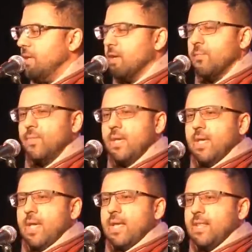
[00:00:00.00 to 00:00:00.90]
year.
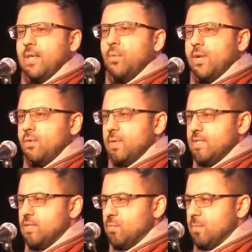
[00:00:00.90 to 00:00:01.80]
And I think one of the
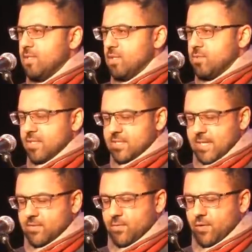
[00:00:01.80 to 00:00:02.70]
reasons we've been so
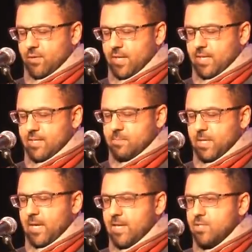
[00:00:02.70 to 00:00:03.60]
successful is
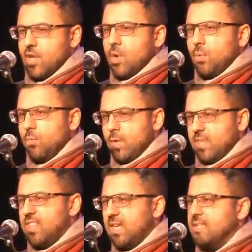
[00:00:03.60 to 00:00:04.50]
because we
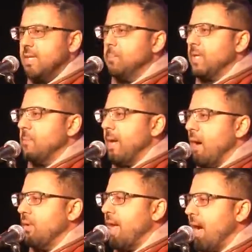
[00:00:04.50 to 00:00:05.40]
really think deeply
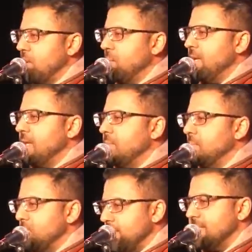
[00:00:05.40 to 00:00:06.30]
about how do we
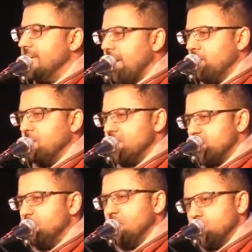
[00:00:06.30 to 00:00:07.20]
bring together the
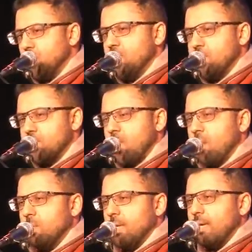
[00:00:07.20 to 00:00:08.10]
spiritual and the
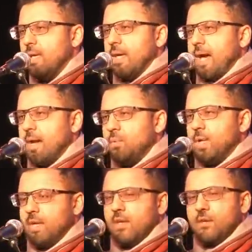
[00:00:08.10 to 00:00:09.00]
scholarly? How do
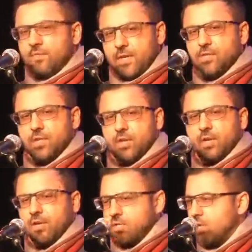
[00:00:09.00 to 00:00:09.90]
we
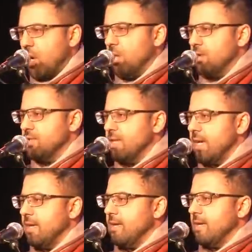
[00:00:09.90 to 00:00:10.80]
feature scholars
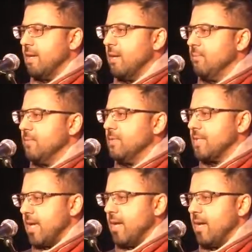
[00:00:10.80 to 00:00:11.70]
and um,
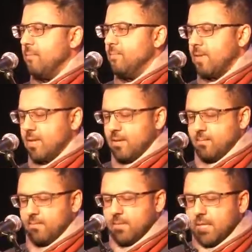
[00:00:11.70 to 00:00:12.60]
um,
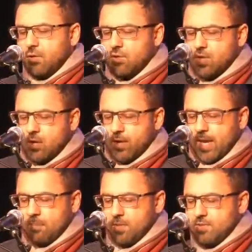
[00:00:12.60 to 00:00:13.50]
um, leaders on our
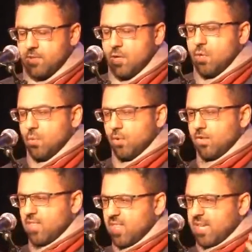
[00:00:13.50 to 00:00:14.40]
campus who
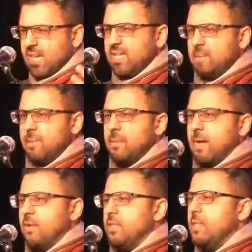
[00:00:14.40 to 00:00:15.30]
are thinking deeply
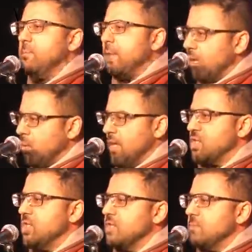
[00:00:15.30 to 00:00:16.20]
about the big
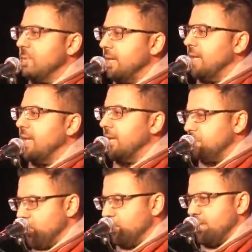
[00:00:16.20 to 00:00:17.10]
questions of meaning
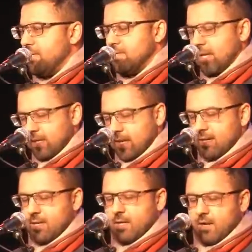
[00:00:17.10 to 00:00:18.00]
and purpose and
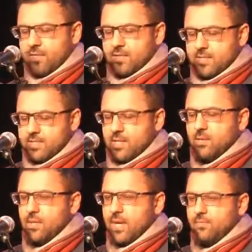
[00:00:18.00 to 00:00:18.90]
identity and authenticity
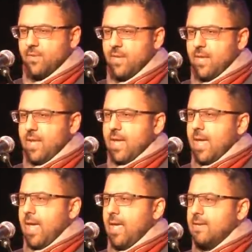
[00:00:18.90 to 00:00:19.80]
in their life?
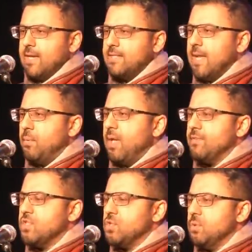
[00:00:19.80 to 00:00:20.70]
And uh, today we
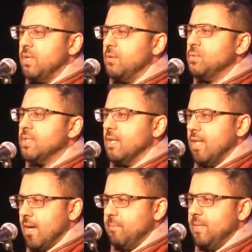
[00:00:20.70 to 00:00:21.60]
have a student who's an
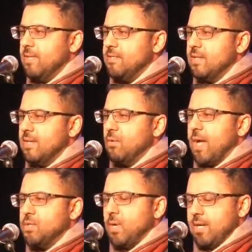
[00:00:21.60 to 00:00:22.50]
alum. He's uh,
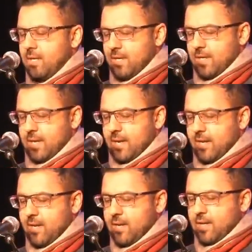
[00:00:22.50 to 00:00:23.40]
graduated in
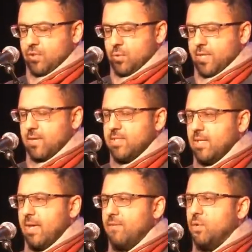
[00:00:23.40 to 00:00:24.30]
uh,
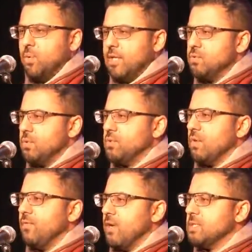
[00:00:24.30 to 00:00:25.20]
2011 who will
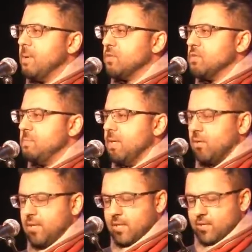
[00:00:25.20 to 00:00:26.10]
introduce our very special
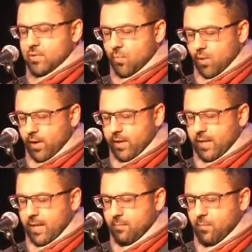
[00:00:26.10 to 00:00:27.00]
speaker, Nicholas Warner.
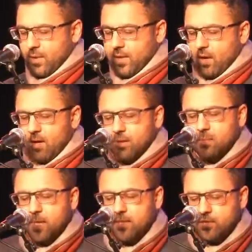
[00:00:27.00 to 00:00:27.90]
And I'm really
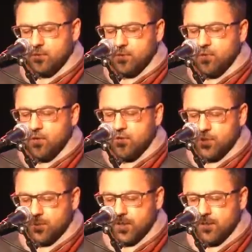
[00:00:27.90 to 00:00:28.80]
honored to be able to introduce our
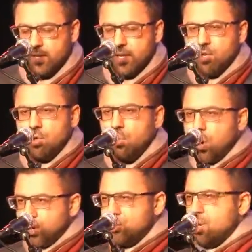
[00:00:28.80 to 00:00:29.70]
student, who
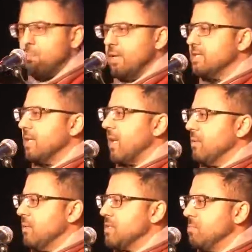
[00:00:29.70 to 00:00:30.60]
also brings
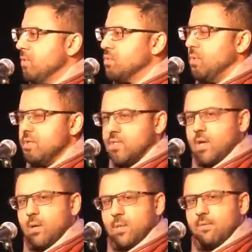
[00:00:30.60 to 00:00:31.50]
together the spiritual and the
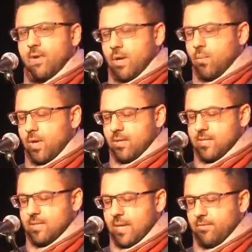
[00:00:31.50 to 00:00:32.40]
scholarly very well in
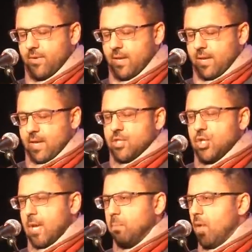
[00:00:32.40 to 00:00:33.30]
his life.
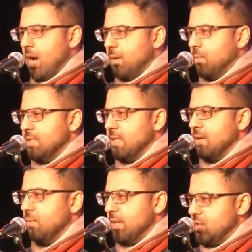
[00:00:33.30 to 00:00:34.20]
Jake Block was
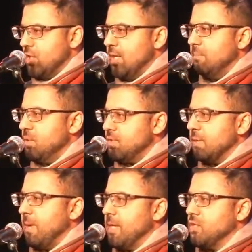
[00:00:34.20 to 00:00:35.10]
a religion and
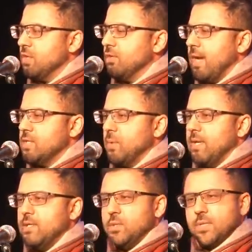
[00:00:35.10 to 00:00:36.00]
music major,
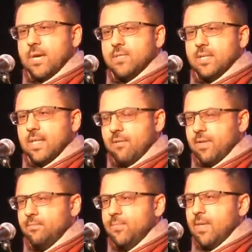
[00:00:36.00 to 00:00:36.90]
graduated in 2011.